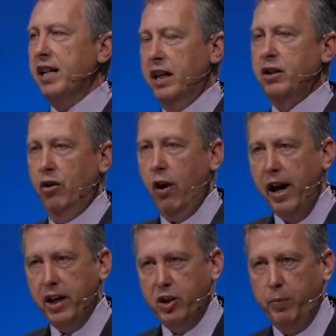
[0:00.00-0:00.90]
in
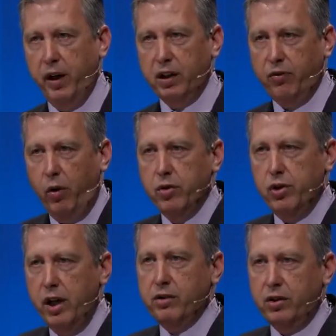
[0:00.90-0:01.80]
grace because of what
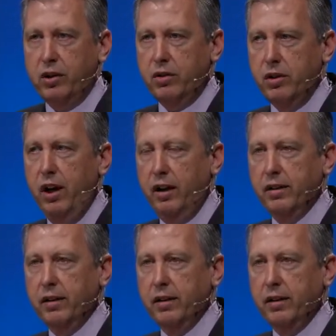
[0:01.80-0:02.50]
Jesus has done.